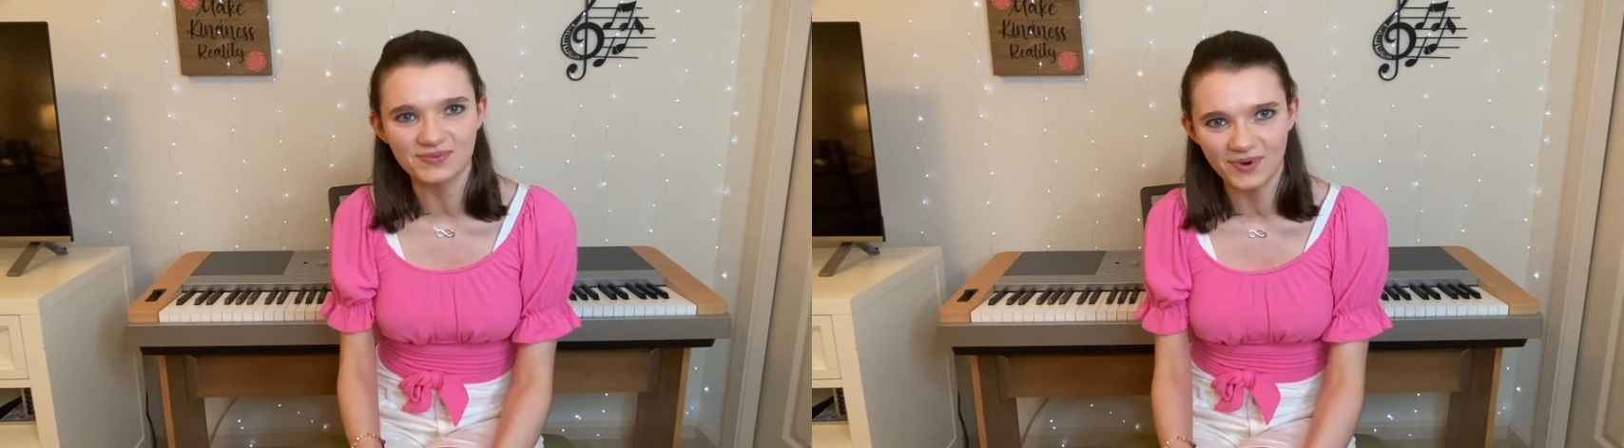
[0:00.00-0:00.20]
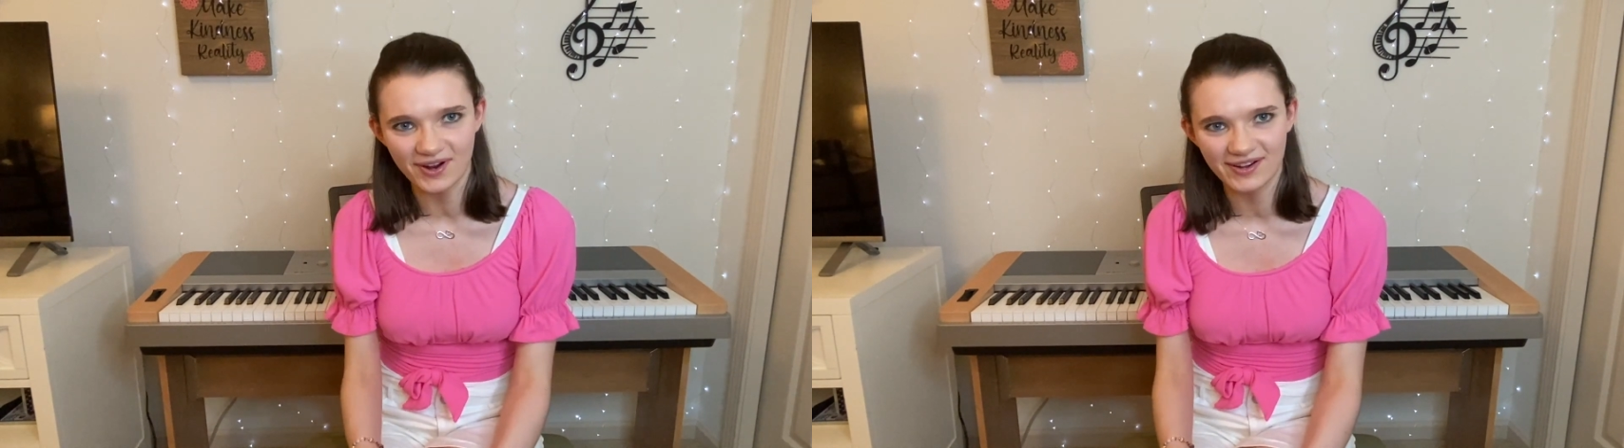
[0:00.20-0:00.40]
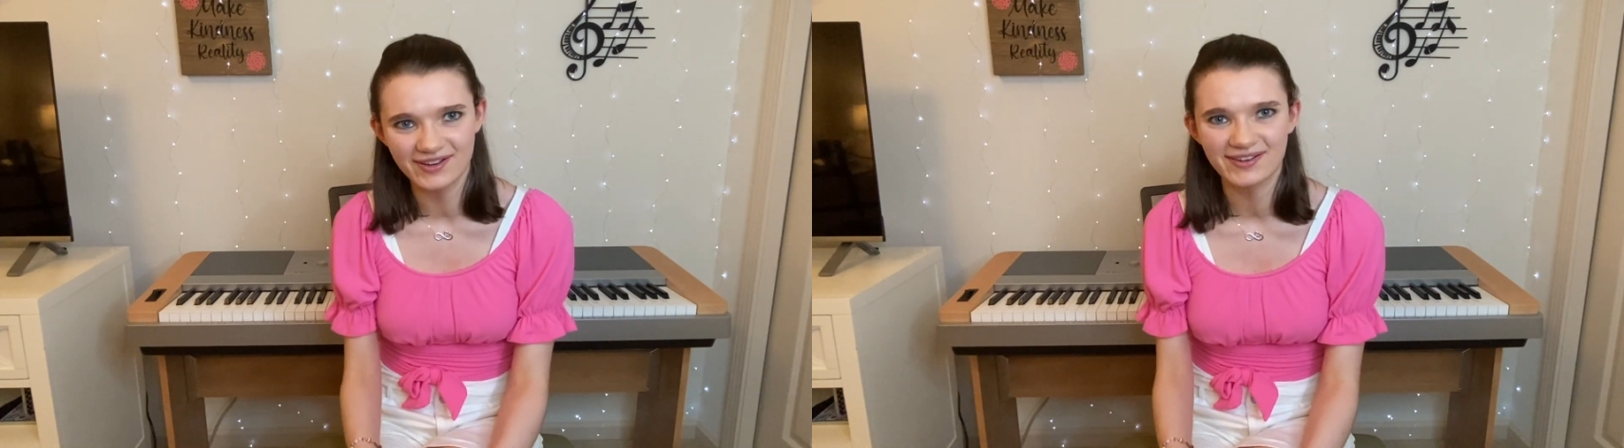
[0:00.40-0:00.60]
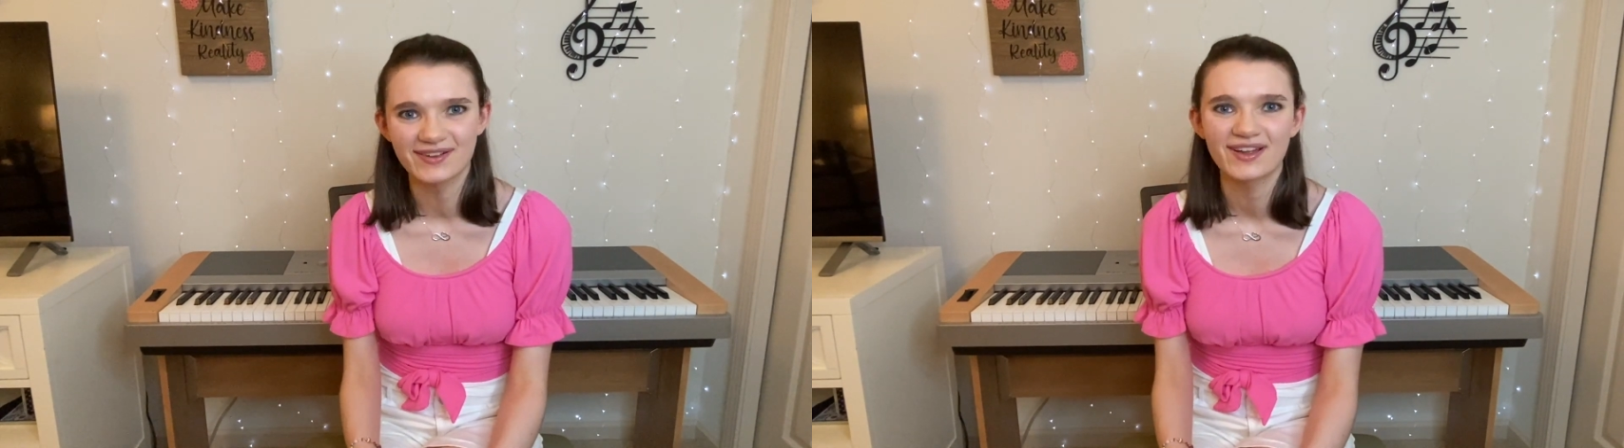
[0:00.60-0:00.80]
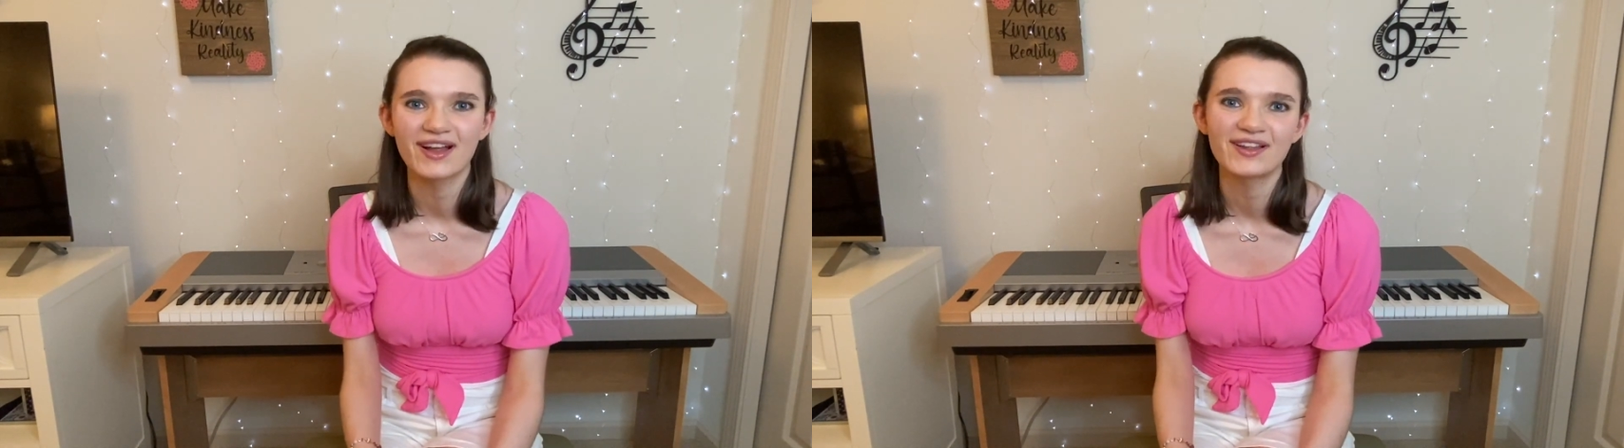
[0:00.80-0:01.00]
work.
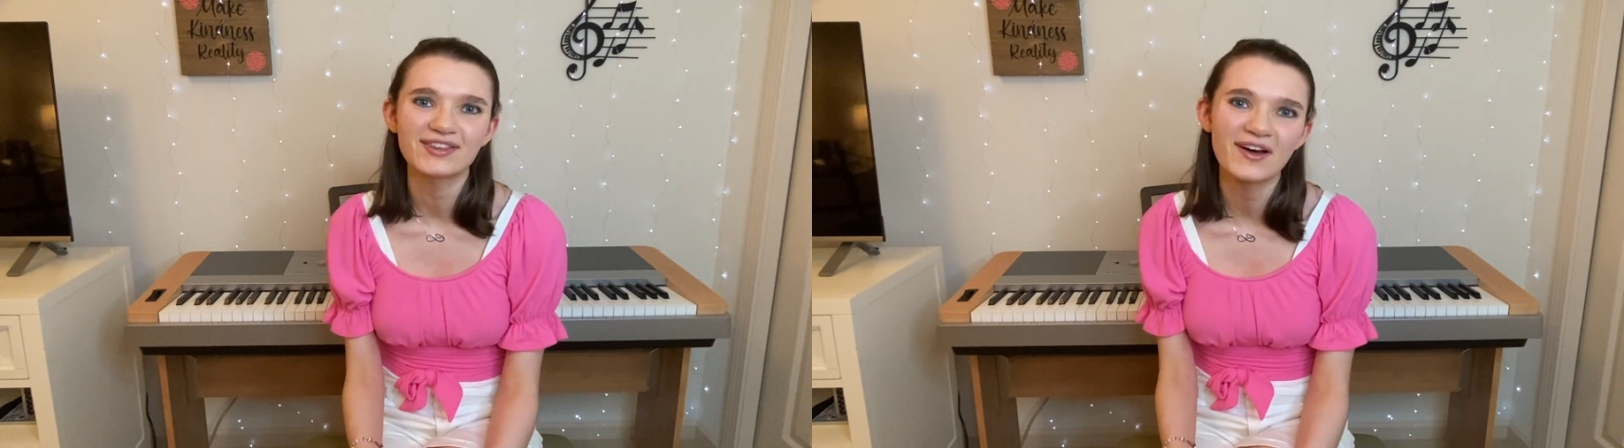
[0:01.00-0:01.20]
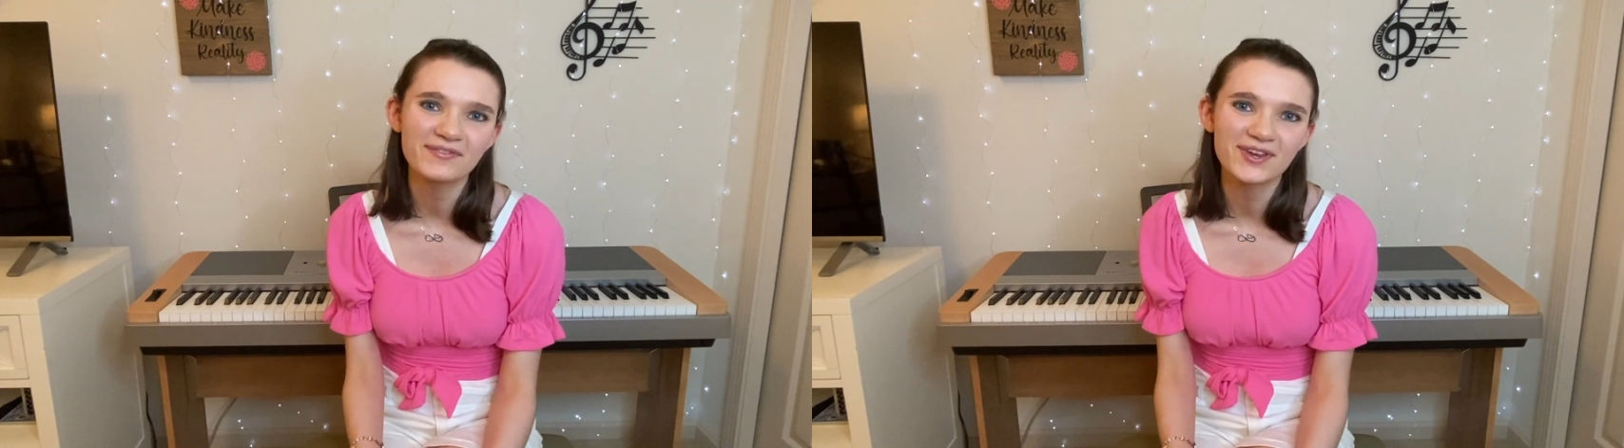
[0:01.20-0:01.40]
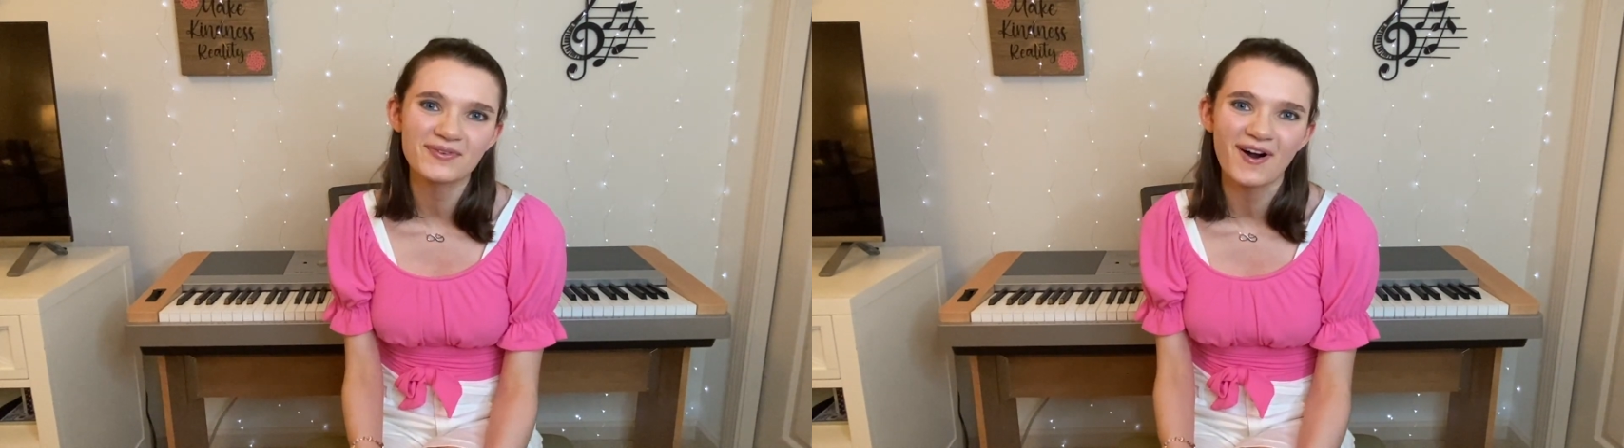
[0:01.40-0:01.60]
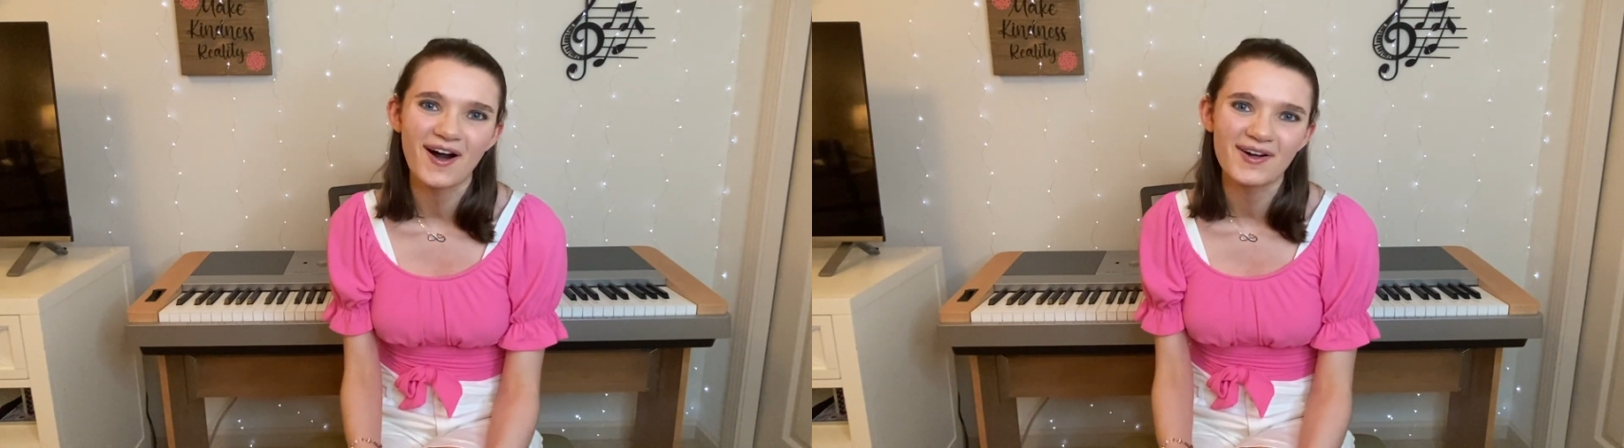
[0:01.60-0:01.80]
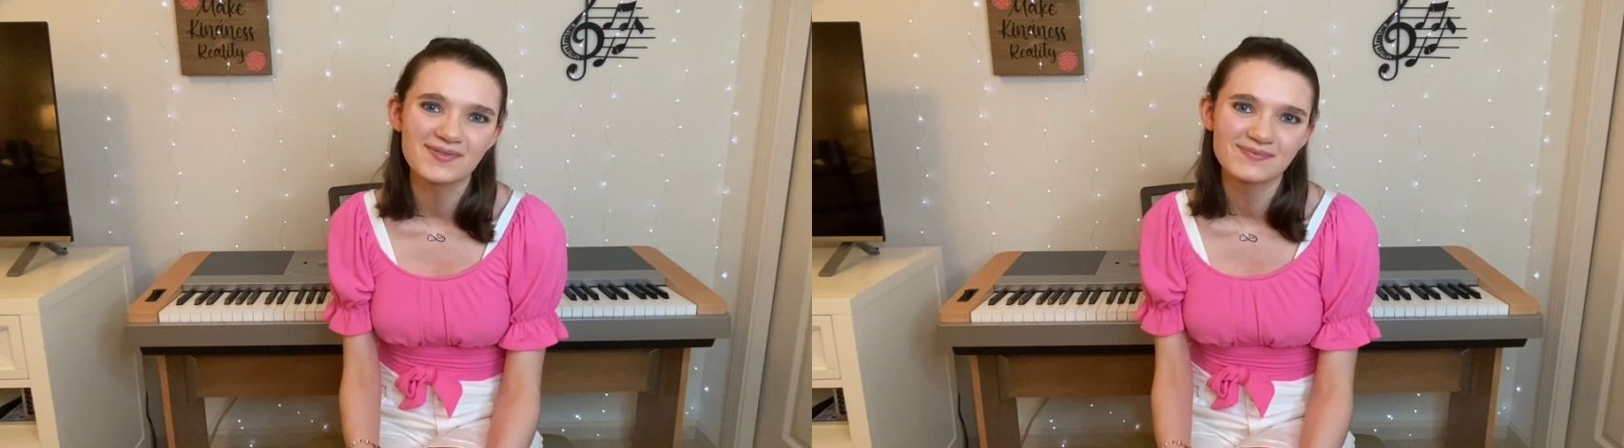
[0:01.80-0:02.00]
Love you
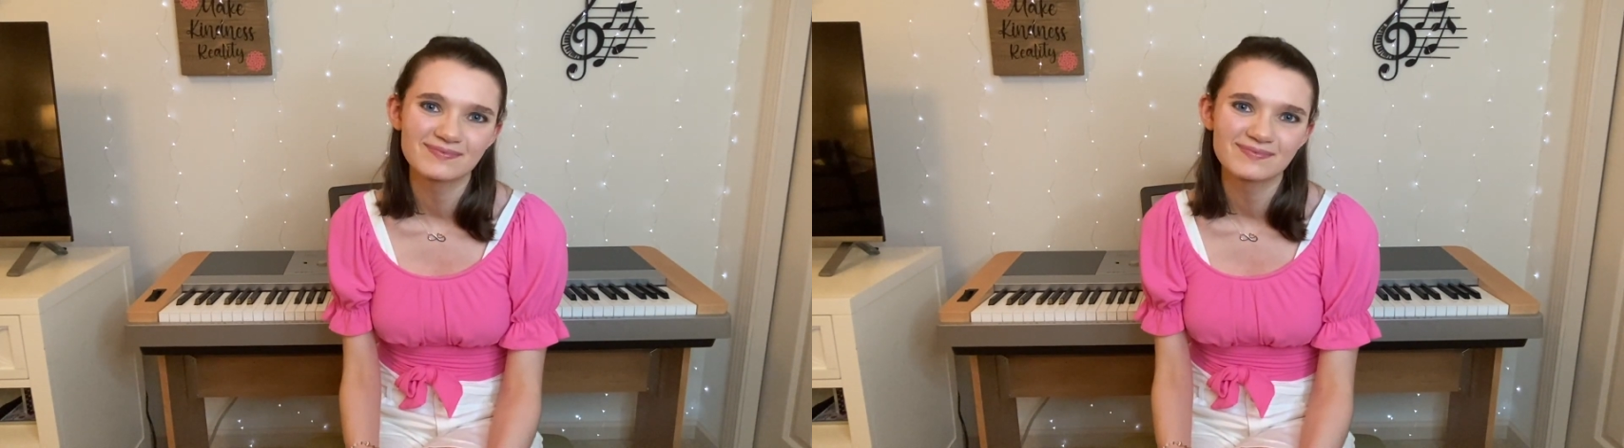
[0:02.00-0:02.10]
all.